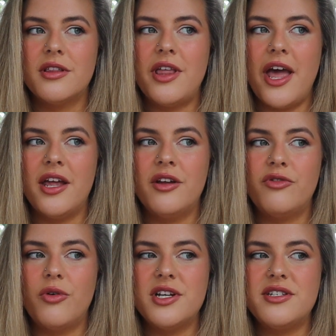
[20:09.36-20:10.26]
that inner
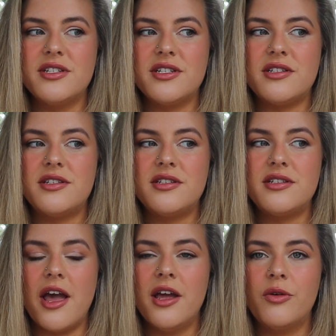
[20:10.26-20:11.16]
voice is
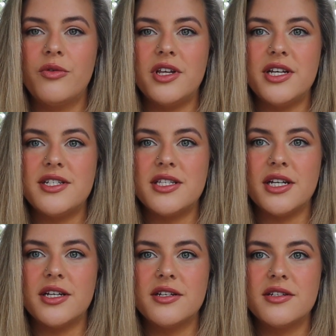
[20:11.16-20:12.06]
saying all these
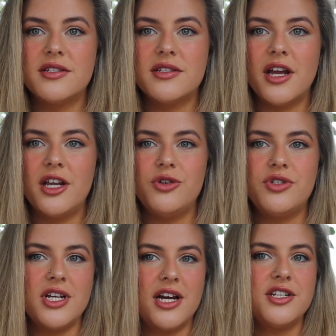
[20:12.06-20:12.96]
things and you
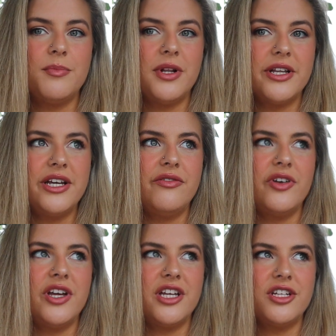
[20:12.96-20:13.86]
start to believe
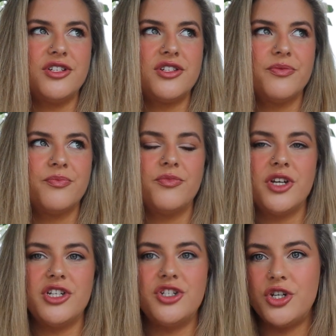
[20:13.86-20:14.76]
it is
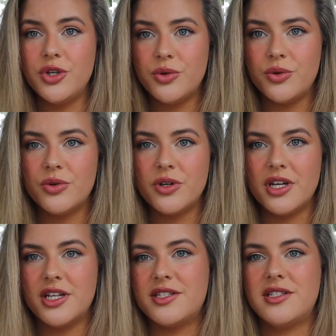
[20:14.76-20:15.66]
you.
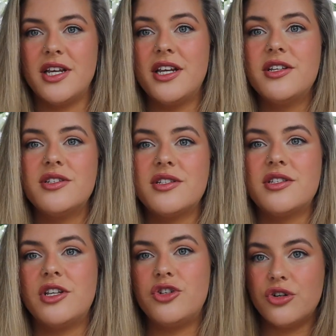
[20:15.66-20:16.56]
It is
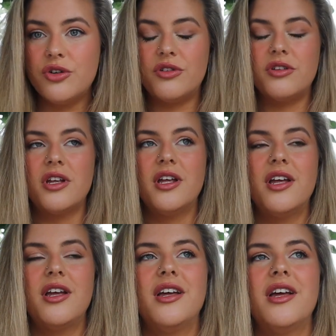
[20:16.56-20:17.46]
the truth.
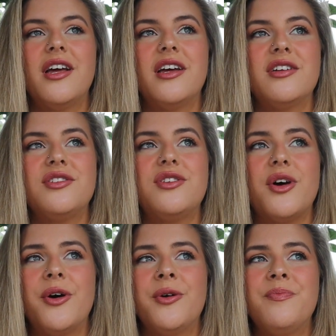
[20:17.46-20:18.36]

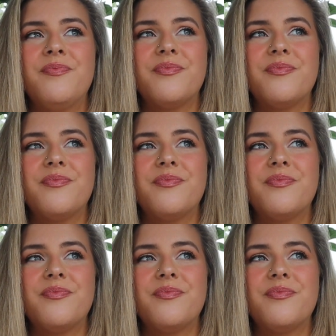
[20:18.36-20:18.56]
So